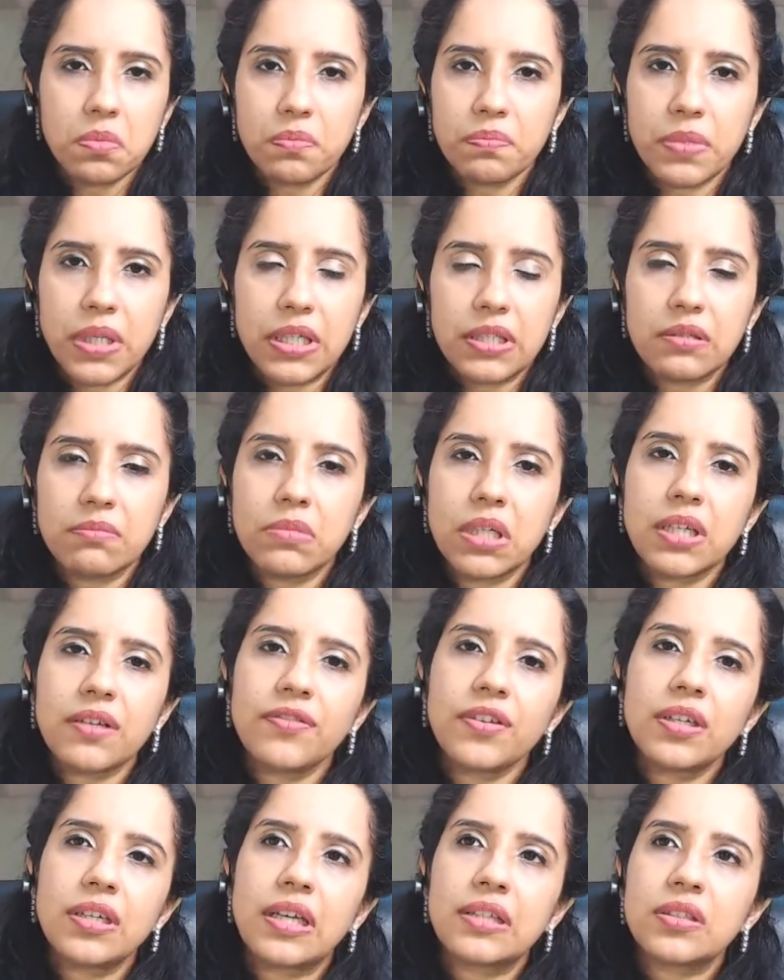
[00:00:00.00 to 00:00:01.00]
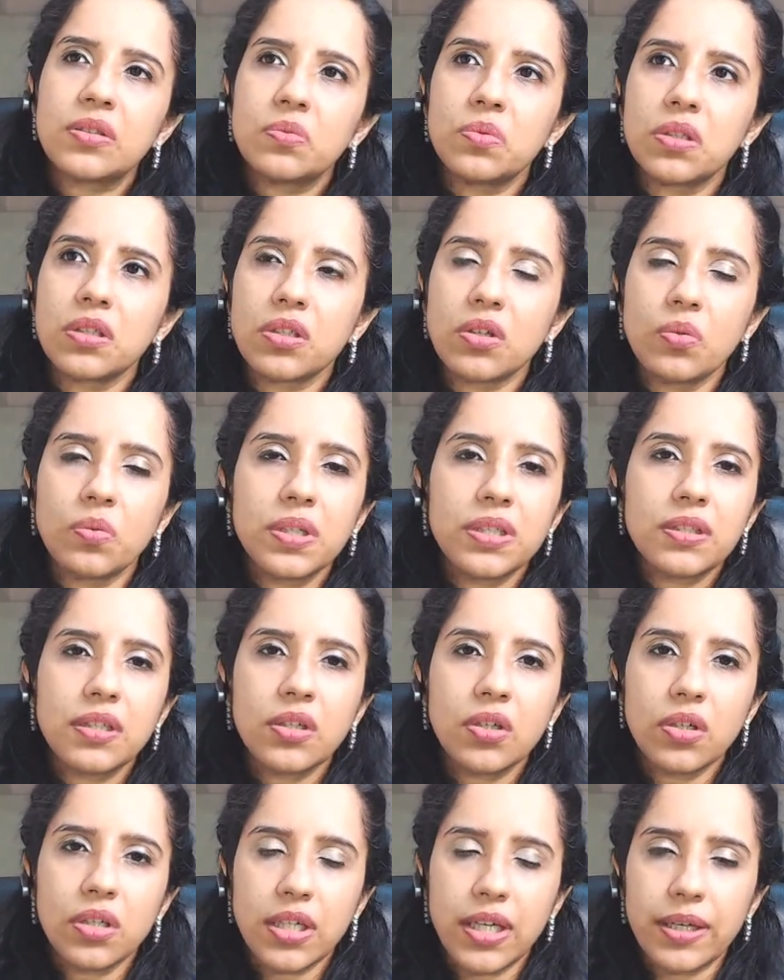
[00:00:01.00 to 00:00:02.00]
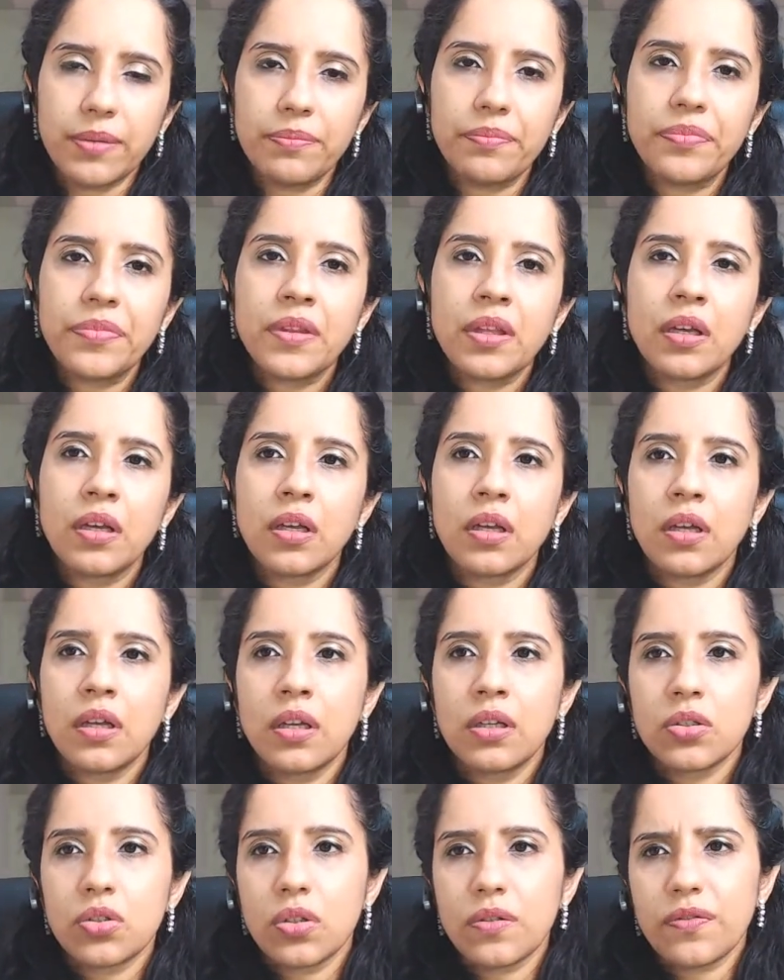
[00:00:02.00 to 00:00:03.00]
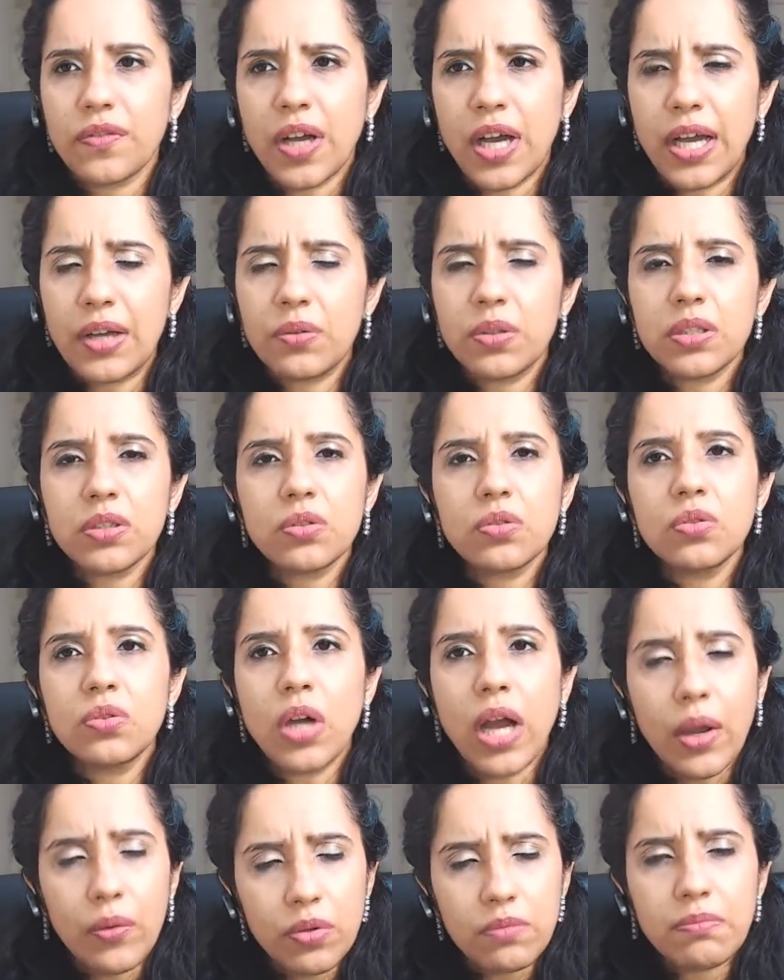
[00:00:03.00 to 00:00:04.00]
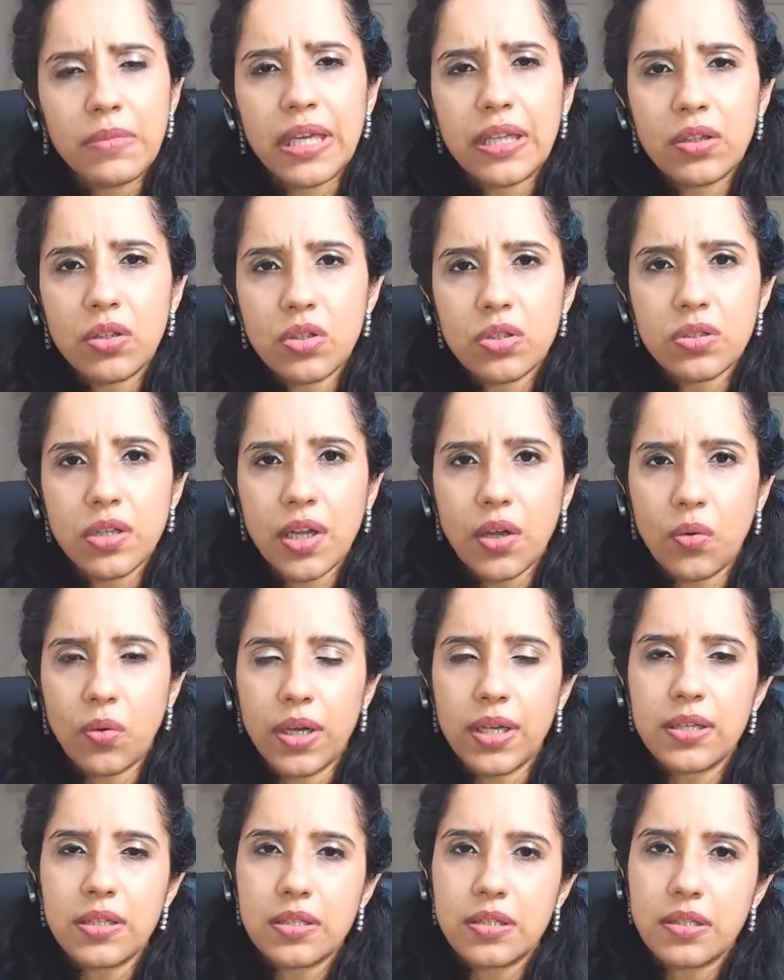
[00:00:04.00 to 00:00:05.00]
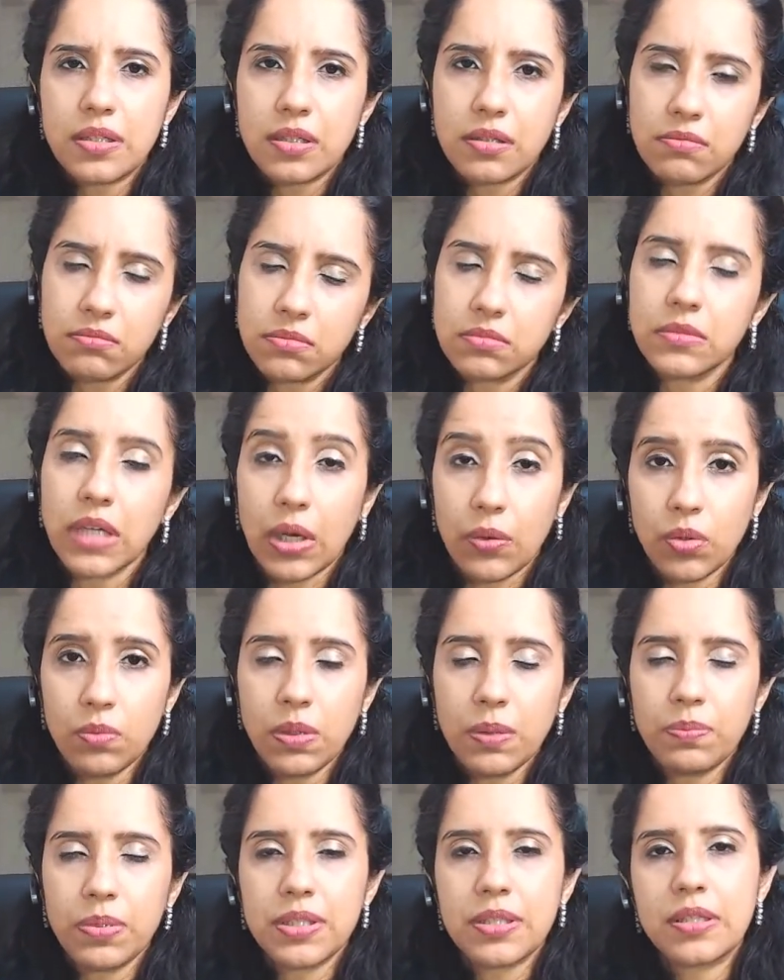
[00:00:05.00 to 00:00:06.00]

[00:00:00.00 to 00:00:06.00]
But if it doesn't work, you're wasting your time. So if I were you, I would make those requests. I would be